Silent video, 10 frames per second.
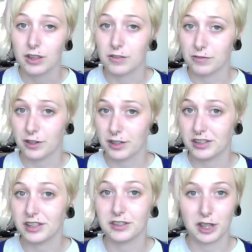The
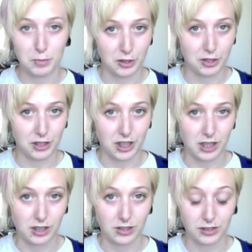first is temperature
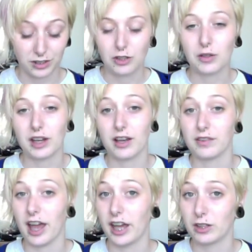changes. You can
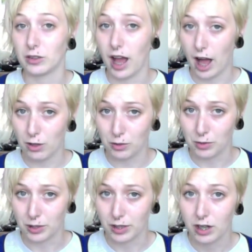have agonal
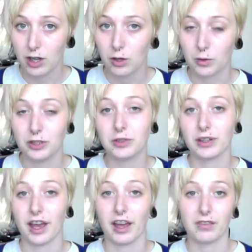algor, or you can
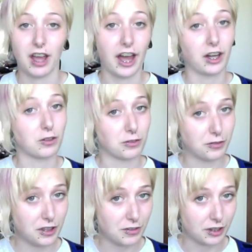have agonal
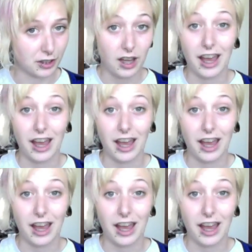fever.